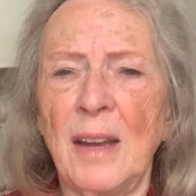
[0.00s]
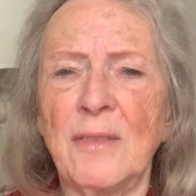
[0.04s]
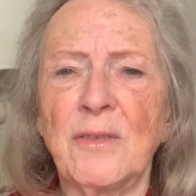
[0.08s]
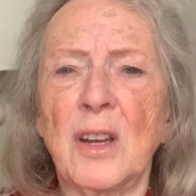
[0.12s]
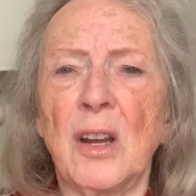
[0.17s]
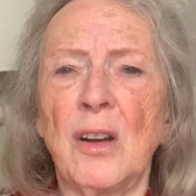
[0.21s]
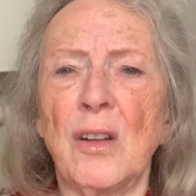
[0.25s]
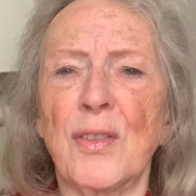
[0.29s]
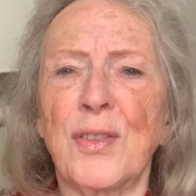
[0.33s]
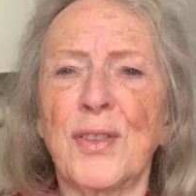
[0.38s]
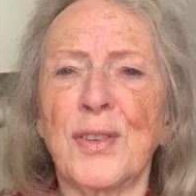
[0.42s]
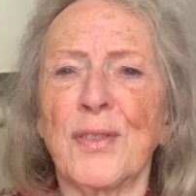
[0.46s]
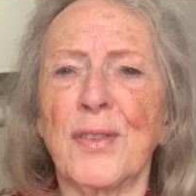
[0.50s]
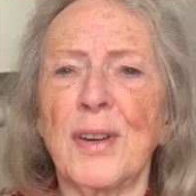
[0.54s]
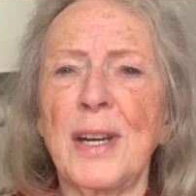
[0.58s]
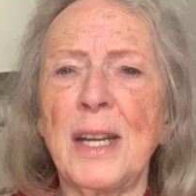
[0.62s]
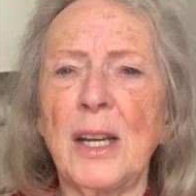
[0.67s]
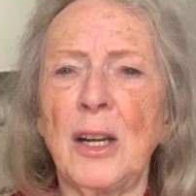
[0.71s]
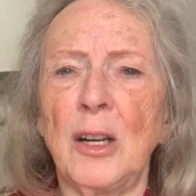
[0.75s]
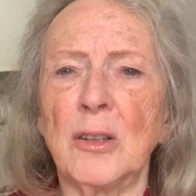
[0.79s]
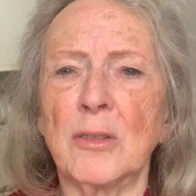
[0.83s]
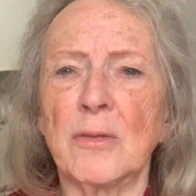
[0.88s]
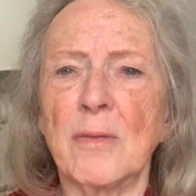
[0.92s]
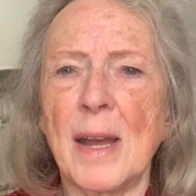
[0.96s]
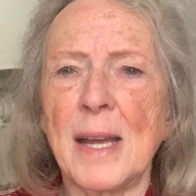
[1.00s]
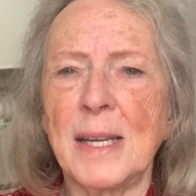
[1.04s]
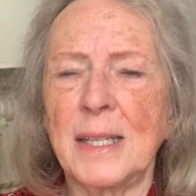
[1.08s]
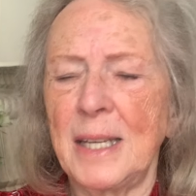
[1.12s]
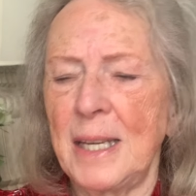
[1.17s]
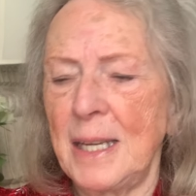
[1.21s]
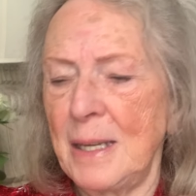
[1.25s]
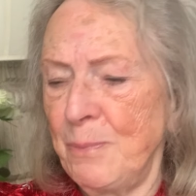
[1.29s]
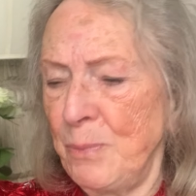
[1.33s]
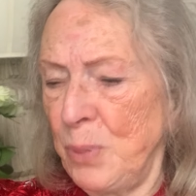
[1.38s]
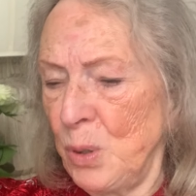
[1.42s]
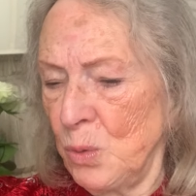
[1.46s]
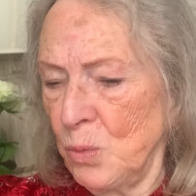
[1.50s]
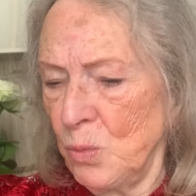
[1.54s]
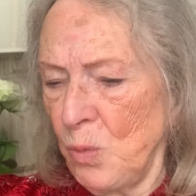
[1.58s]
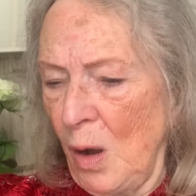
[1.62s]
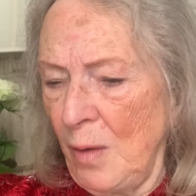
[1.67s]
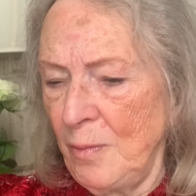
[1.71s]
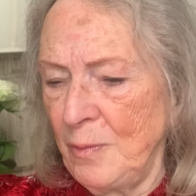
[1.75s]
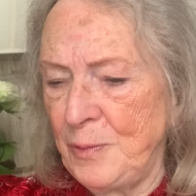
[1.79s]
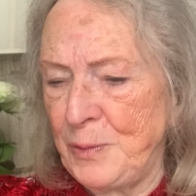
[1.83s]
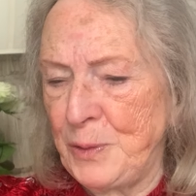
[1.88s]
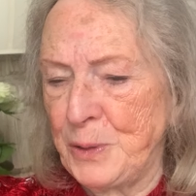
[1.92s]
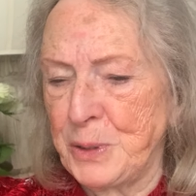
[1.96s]
I've got three already. Put
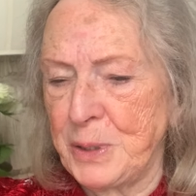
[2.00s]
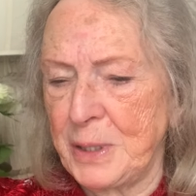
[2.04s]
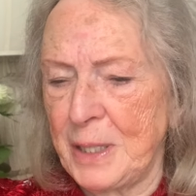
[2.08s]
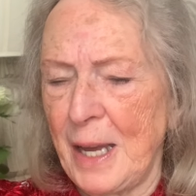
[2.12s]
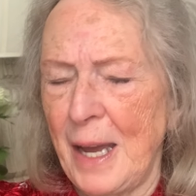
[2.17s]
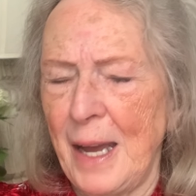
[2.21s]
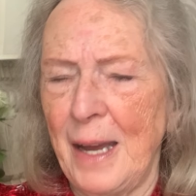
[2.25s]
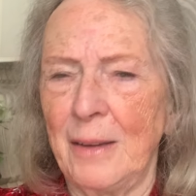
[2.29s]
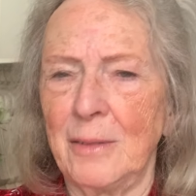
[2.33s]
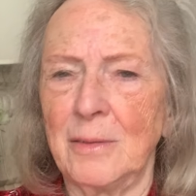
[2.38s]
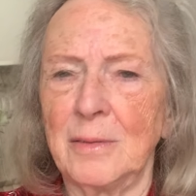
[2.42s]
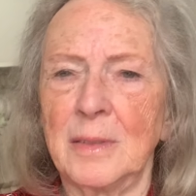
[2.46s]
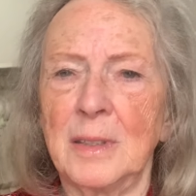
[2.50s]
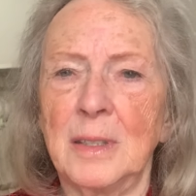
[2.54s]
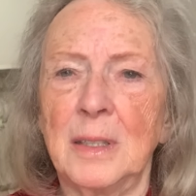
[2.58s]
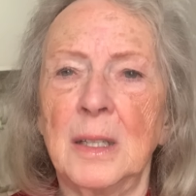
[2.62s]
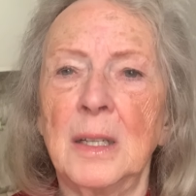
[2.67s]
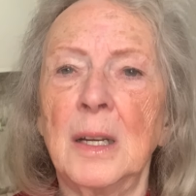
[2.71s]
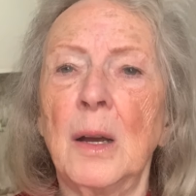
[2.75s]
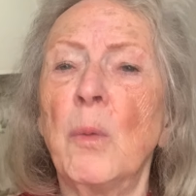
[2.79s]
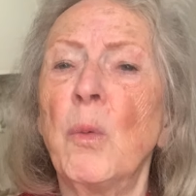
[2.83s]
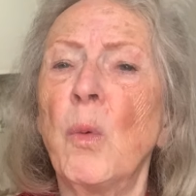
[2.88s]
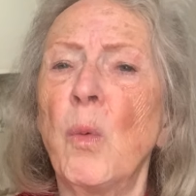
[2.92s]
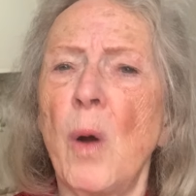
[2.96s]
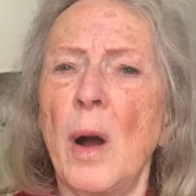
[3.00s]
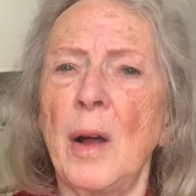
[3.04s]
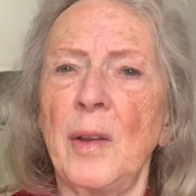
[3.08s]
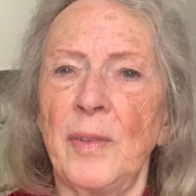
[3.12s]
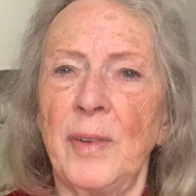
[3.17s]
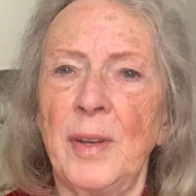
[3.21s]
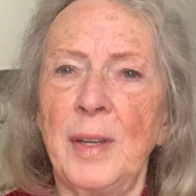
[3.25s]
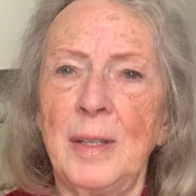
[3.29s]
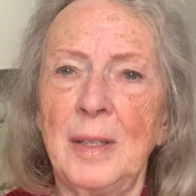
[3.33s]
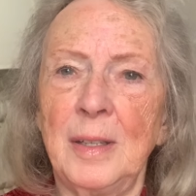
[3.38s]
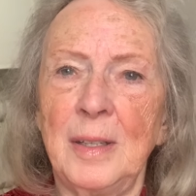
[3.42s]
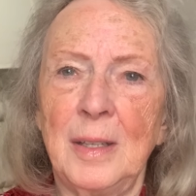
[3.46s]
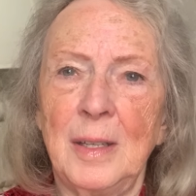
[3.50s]
one foot down, one.